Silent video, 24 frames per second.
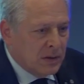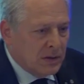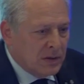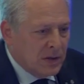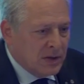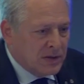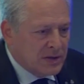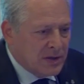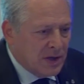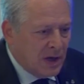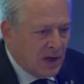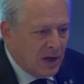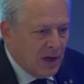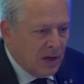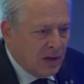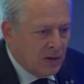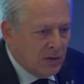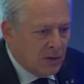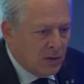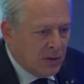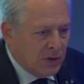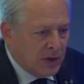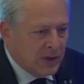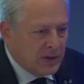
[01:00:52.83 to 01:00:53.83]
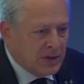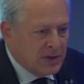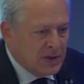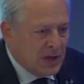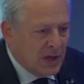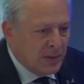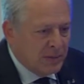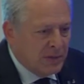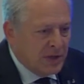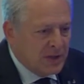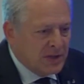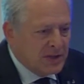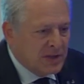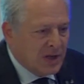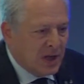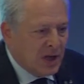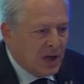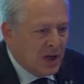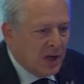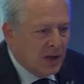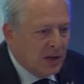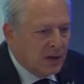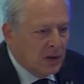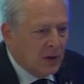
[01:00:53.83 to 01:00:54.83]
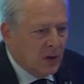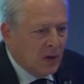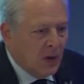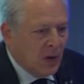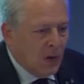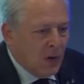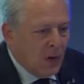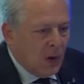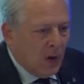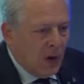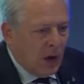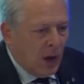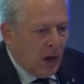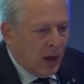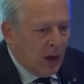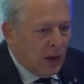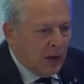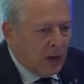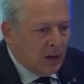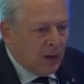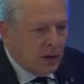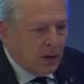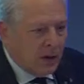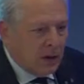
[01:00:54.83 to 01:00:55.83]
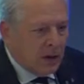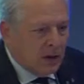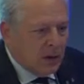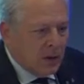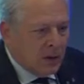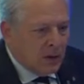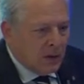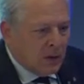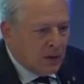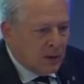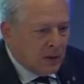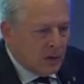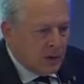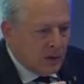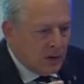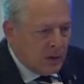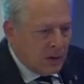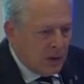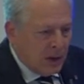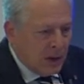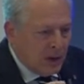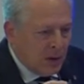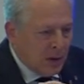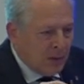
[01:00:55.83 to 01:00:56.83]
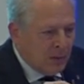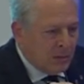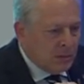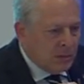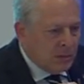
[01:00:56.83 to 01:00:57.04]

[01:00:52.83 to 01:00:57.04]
design or NZEB design, and the